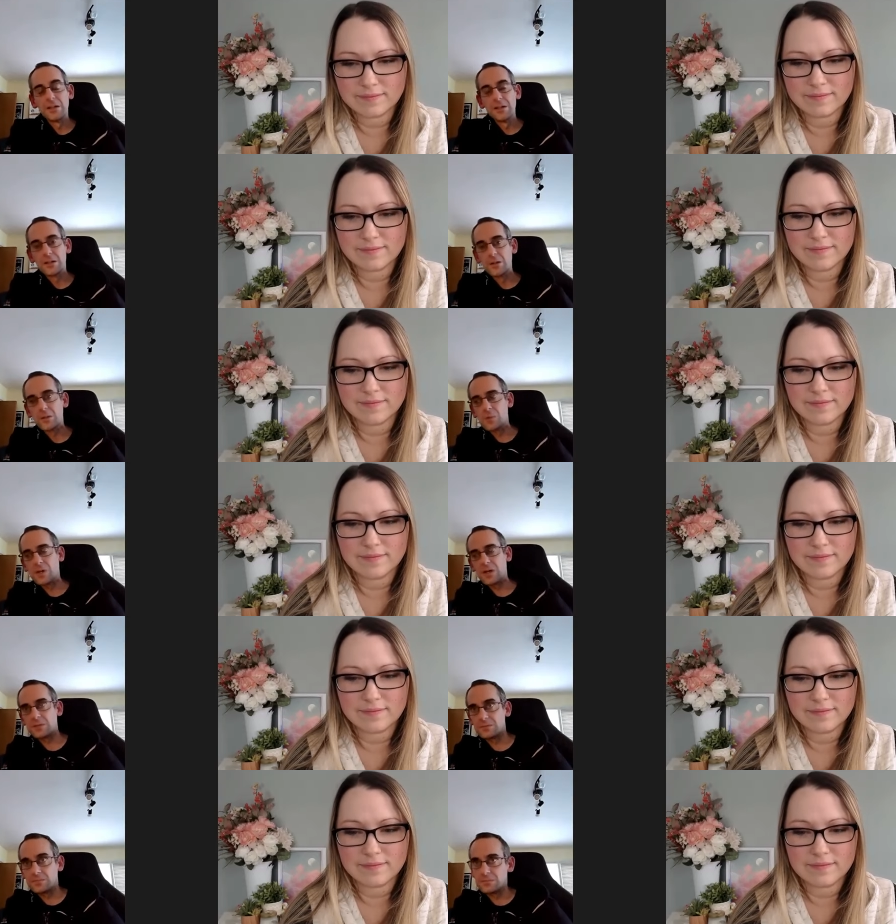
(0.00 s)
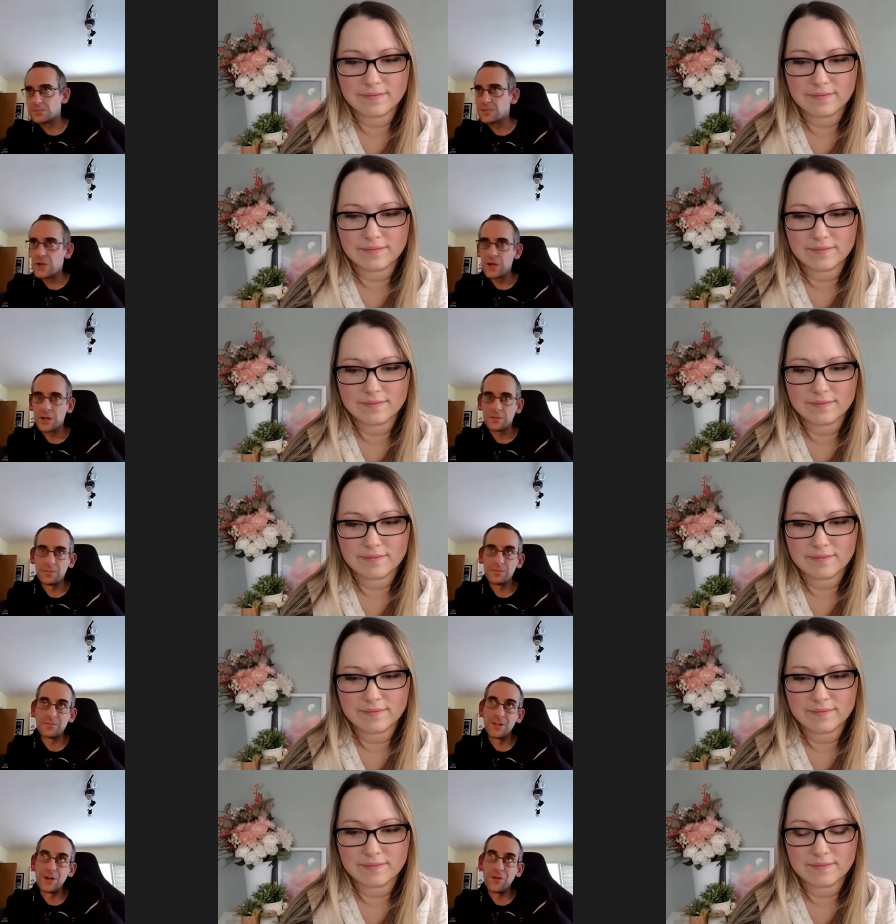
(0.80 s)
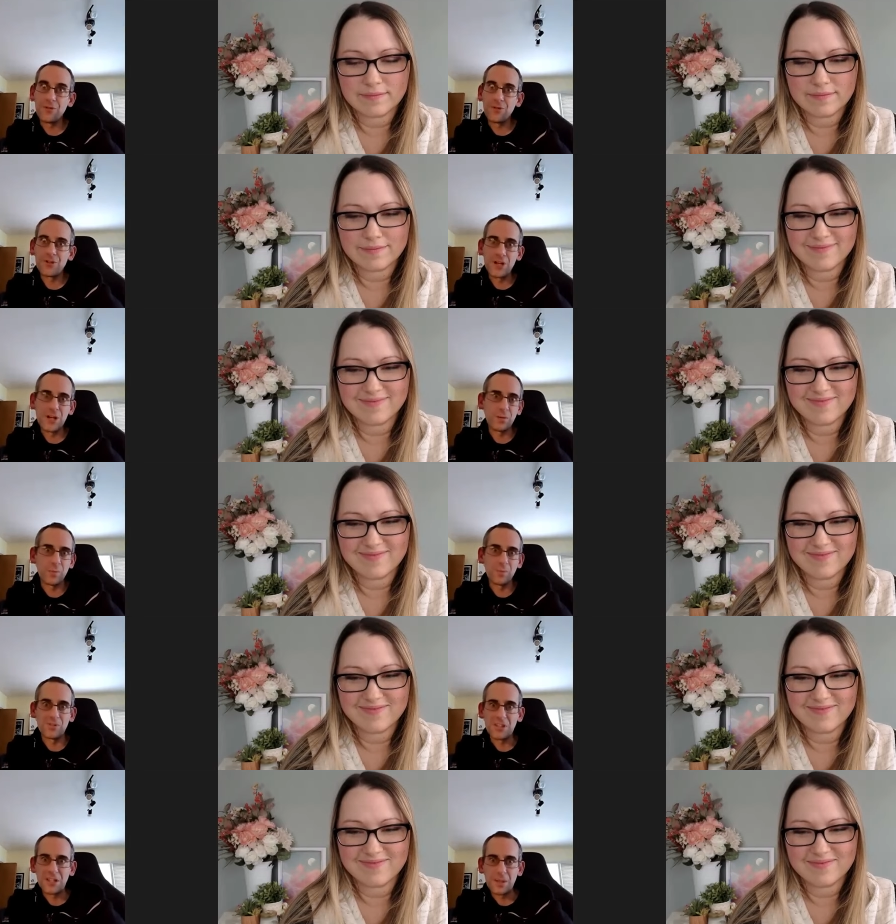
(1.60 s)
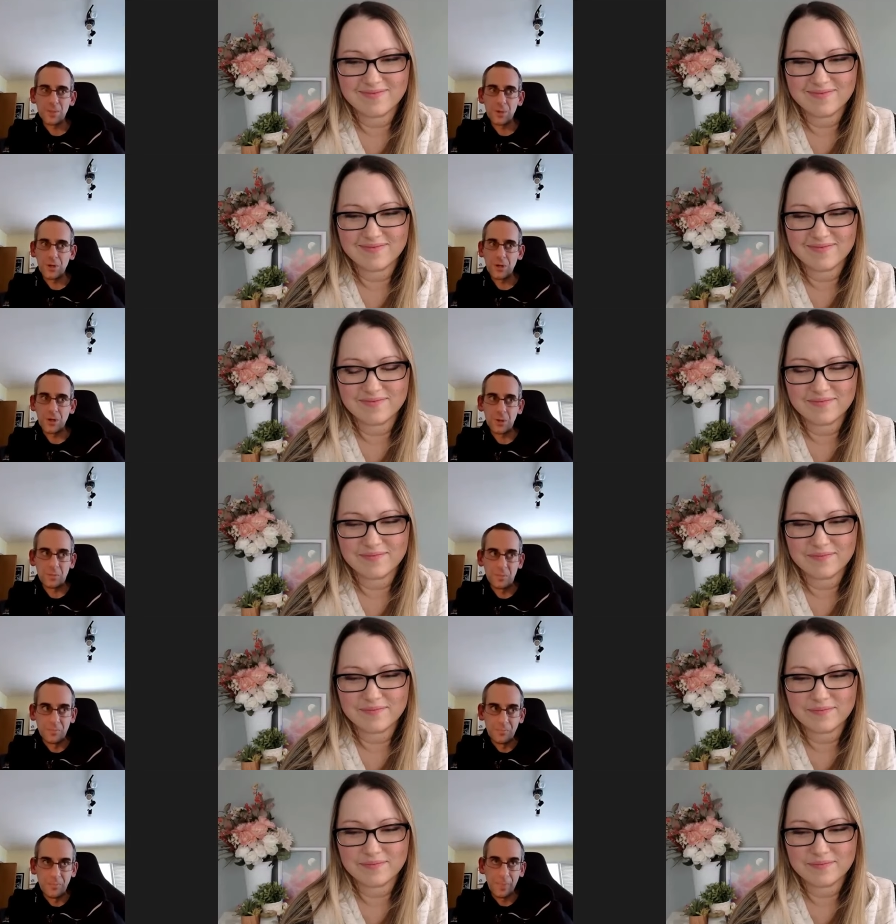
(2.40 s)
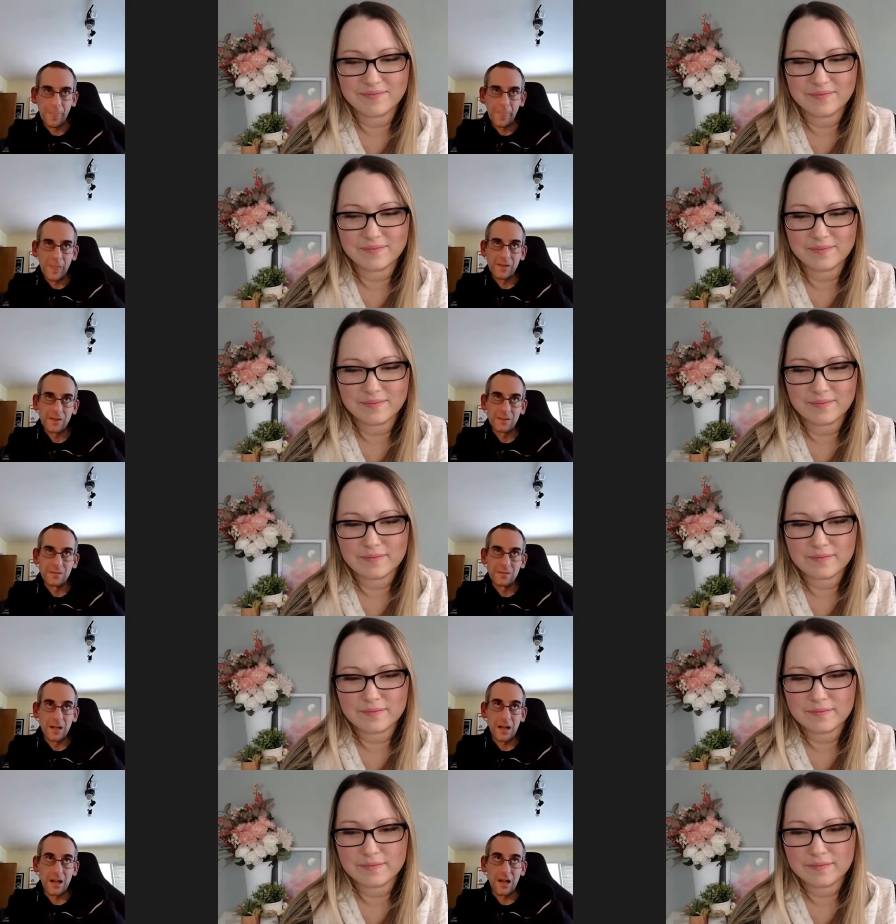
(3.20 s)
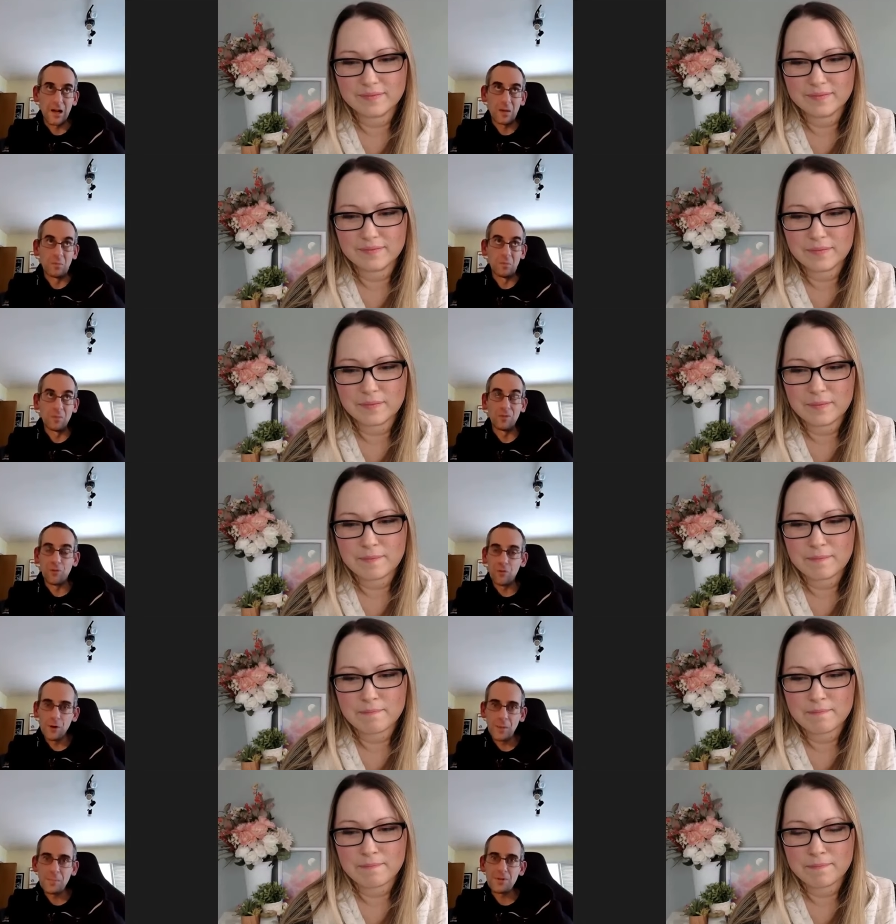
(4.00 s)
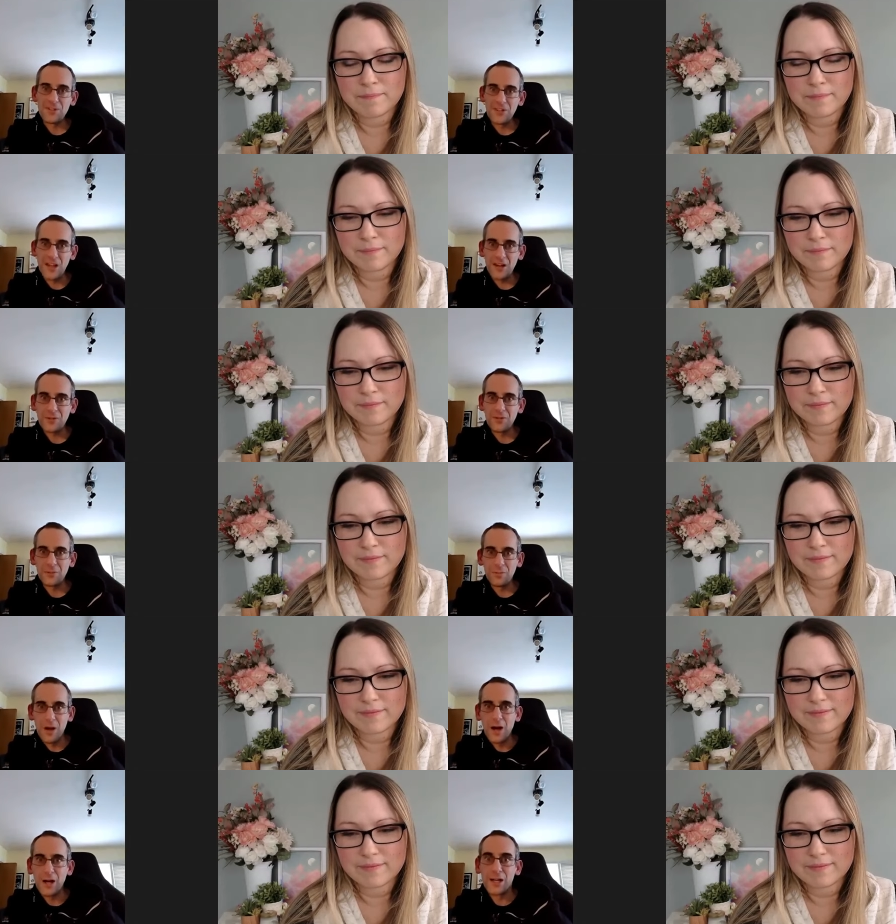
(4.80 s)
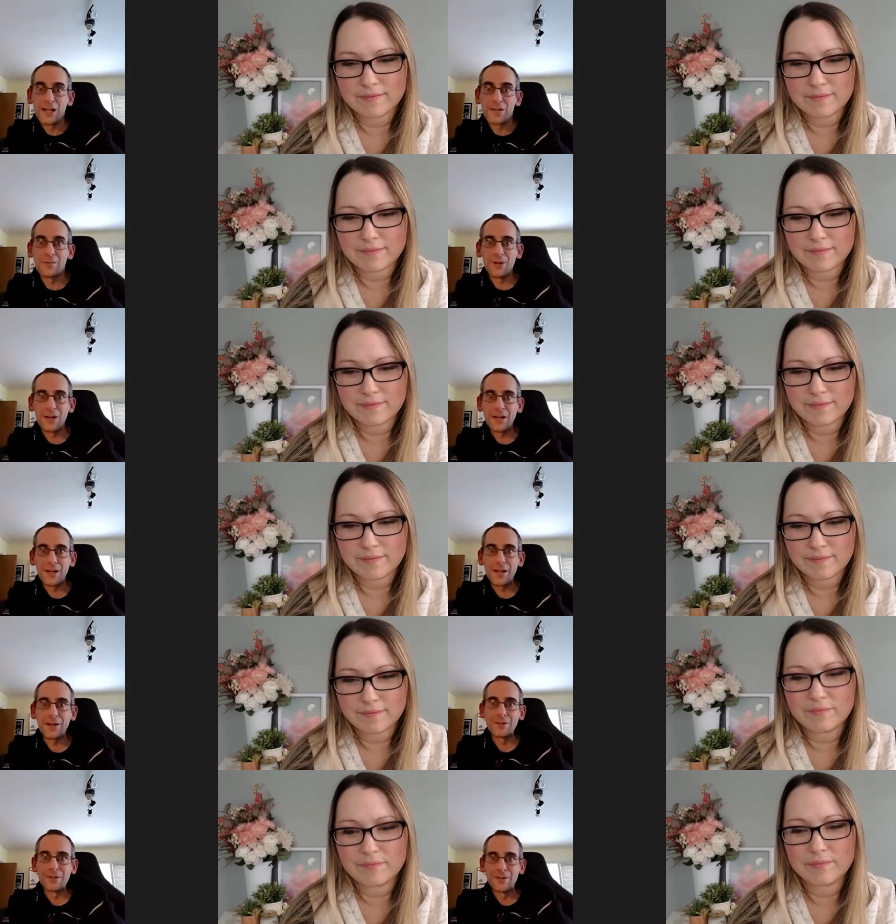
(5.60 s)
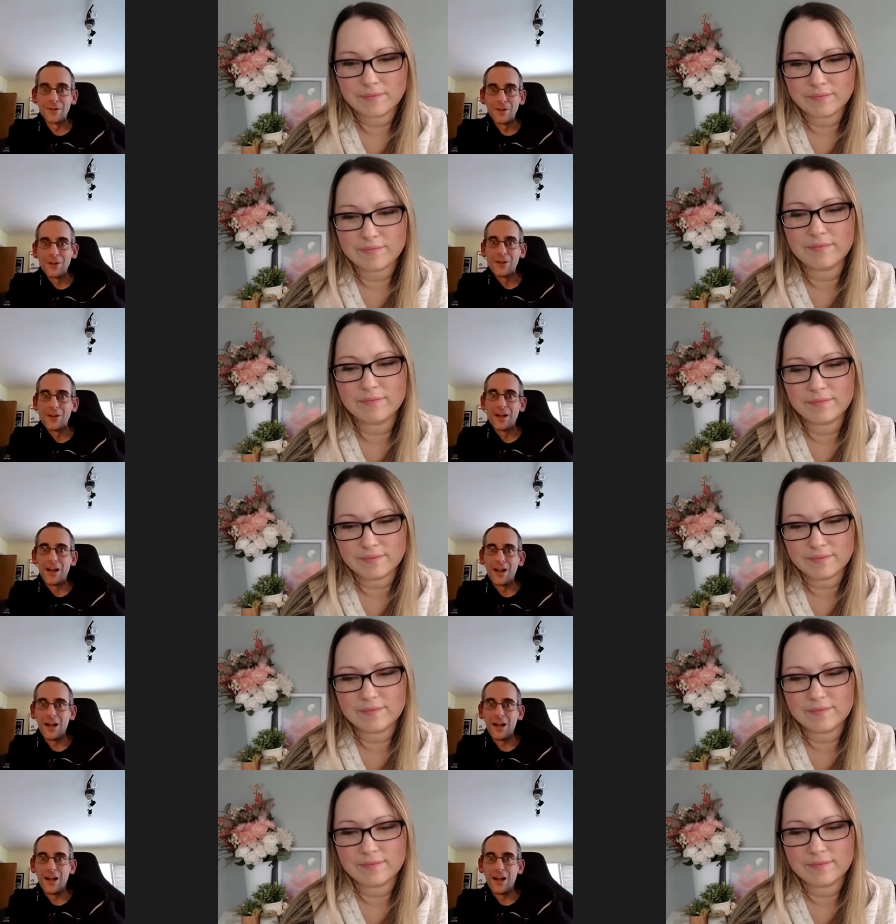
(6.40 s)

Speaker 1: Um, not, Neo4j represent about uh, 40% of the market right now, mm.